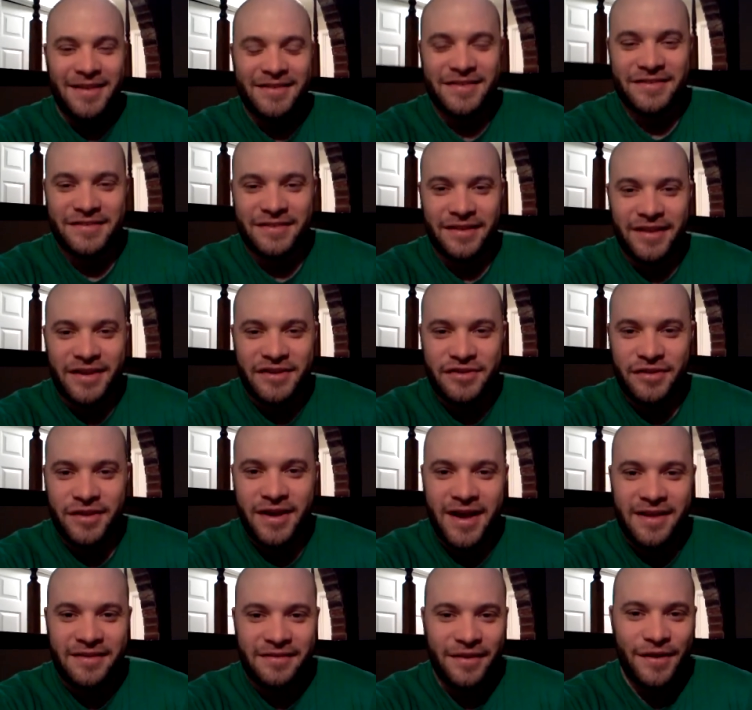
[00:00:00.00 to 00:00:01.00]
Just to let you
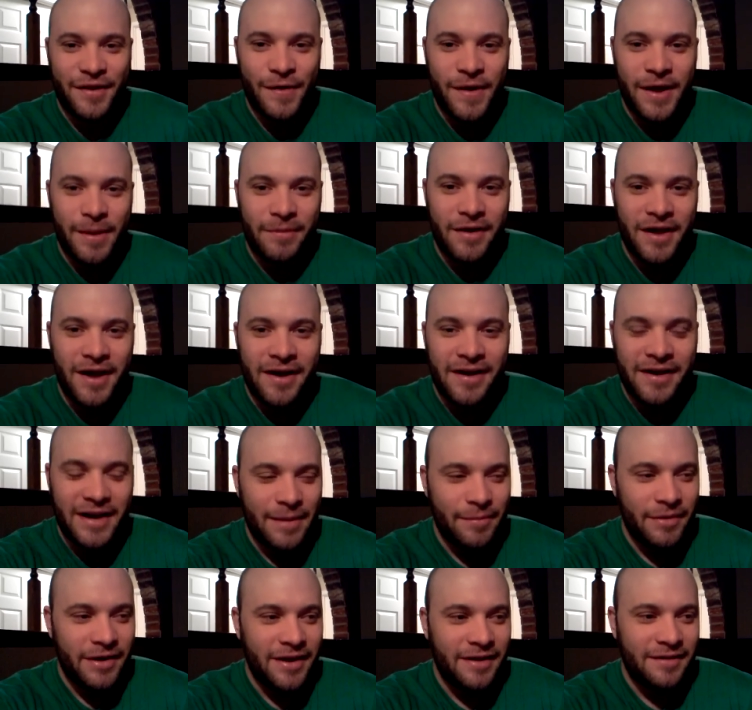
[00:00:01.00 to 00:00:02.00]
guys know, I'm not
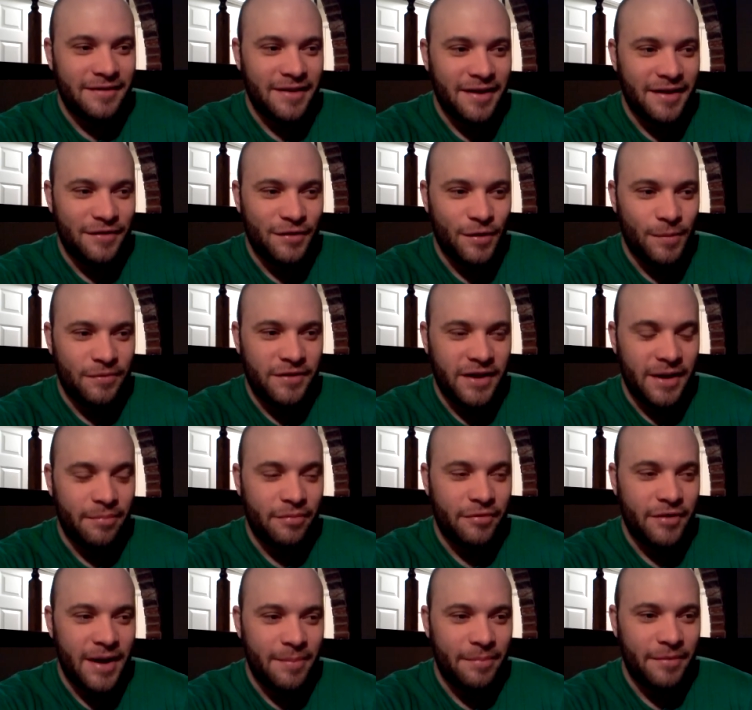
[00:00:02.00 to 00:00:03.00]
an imminent uh, doomsday
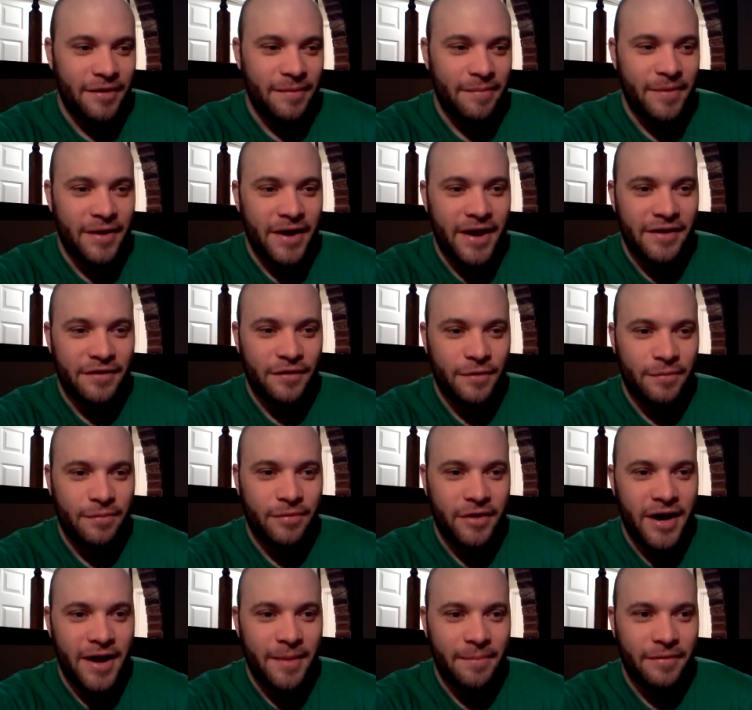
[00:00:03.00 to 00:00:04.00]
prepper, but I do
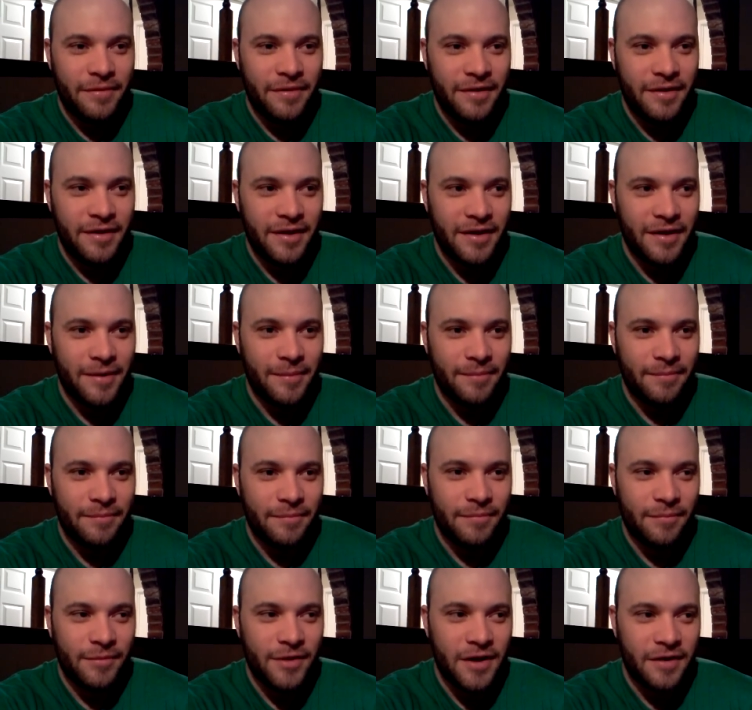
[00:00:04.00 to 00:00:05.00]
prep. Um,
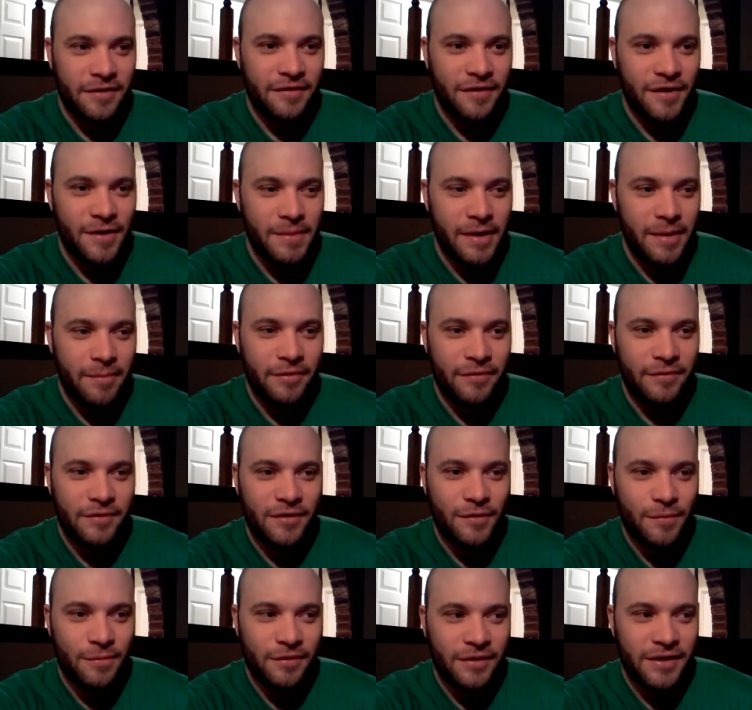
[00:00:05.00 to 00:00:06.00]
long term, I
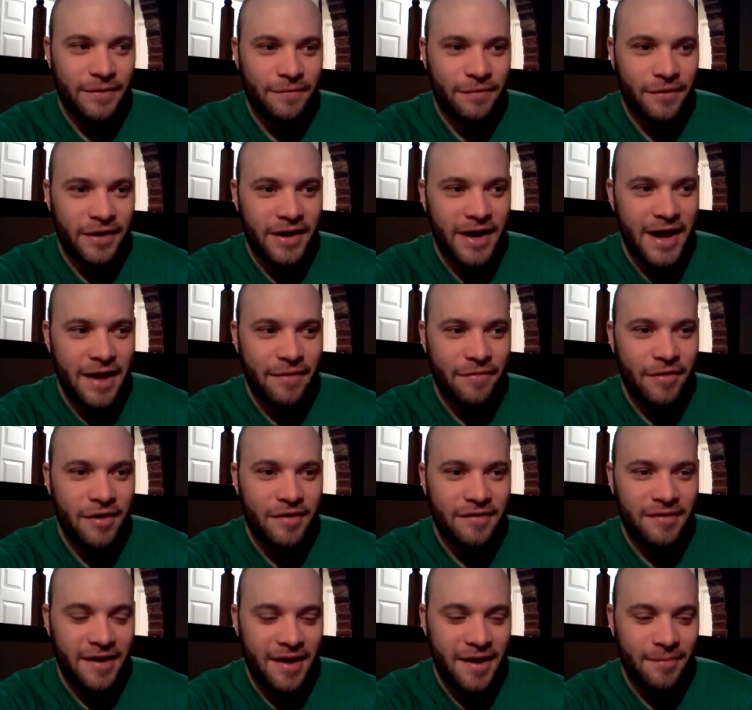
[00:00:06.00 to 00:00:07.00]
do believe we're going to have
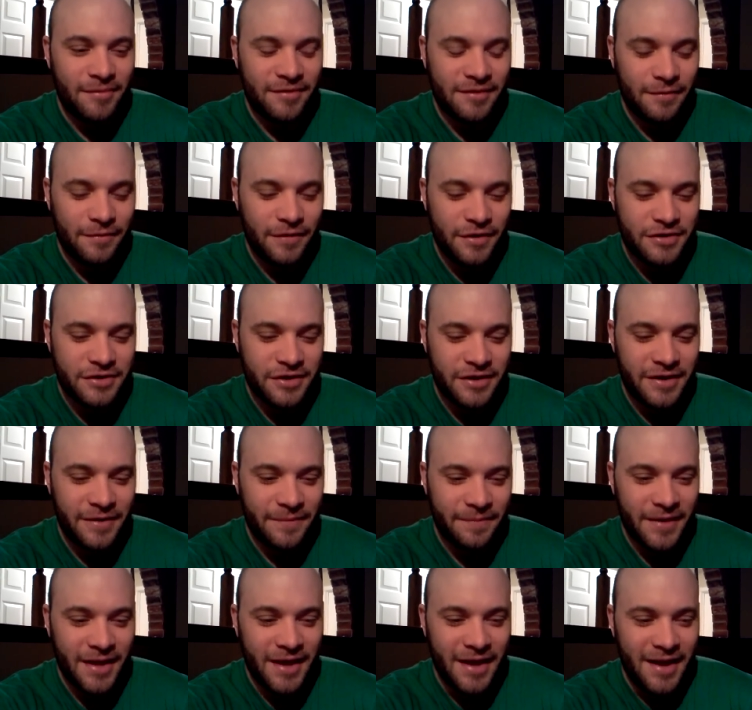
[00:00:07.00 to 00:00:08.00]
hard times in the
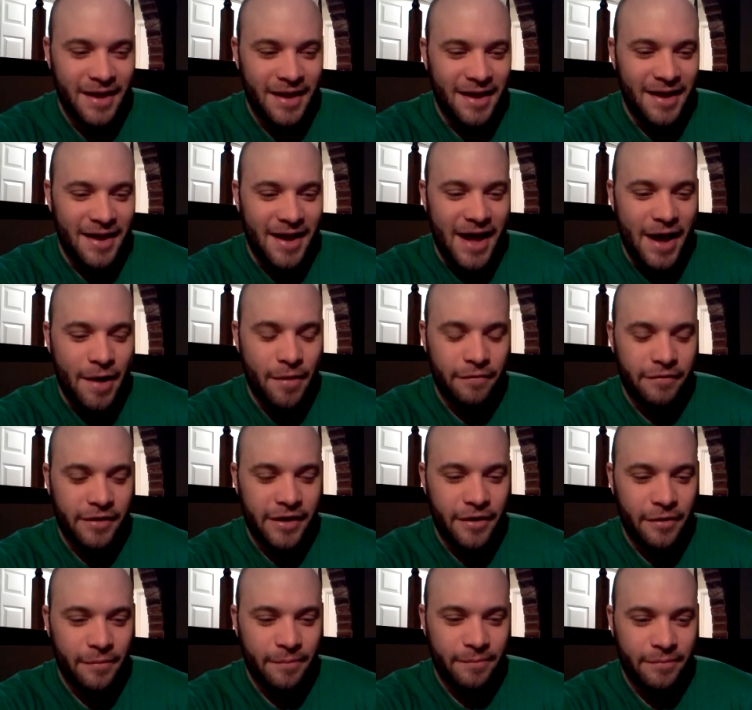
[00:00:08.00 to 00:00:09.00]
future. However,
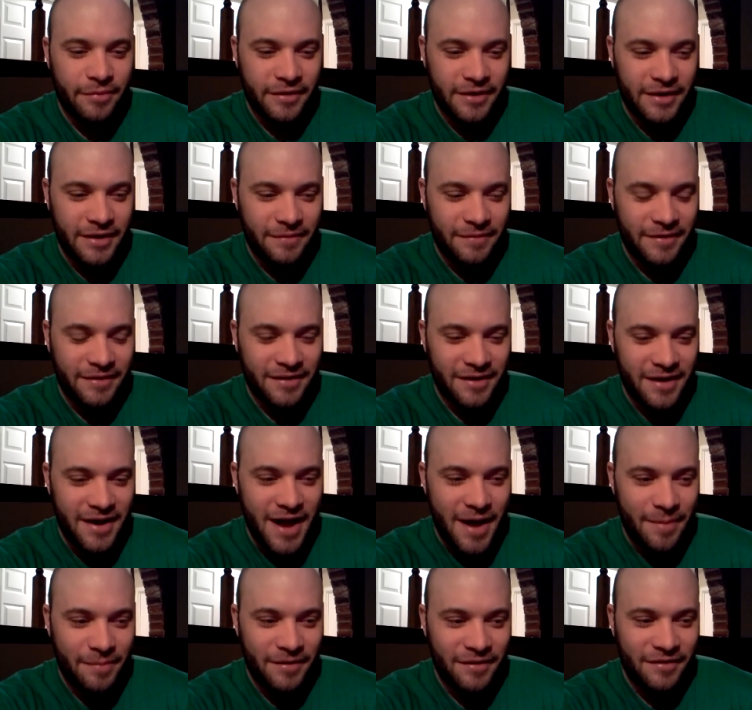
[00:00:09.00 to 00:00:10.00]
I don't believe it's going
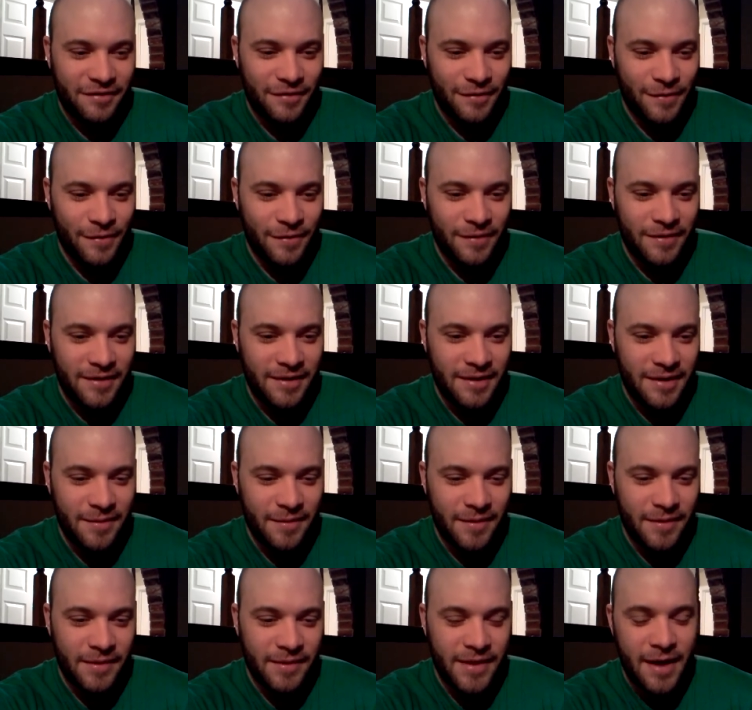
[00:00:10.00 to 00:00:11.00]
to happen soon,
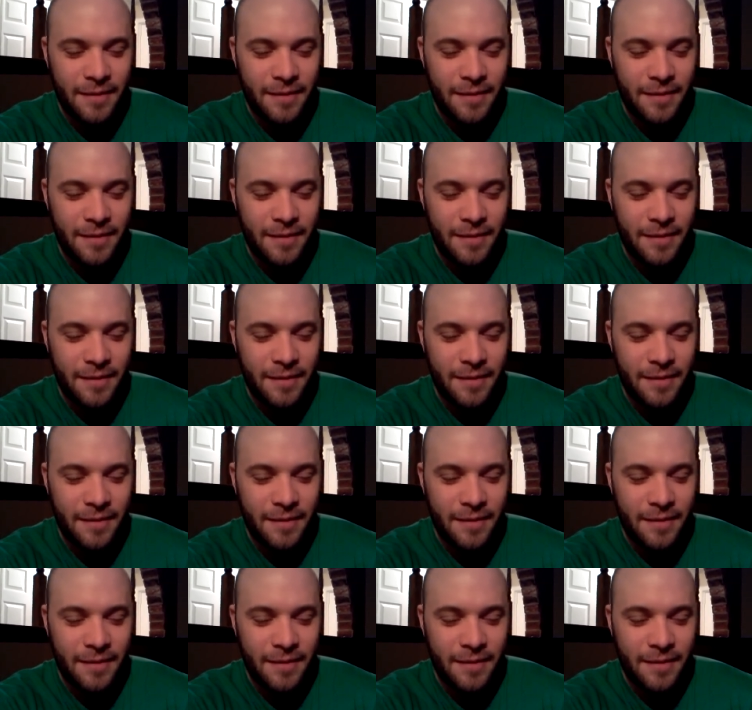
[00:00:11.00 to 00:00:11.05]
in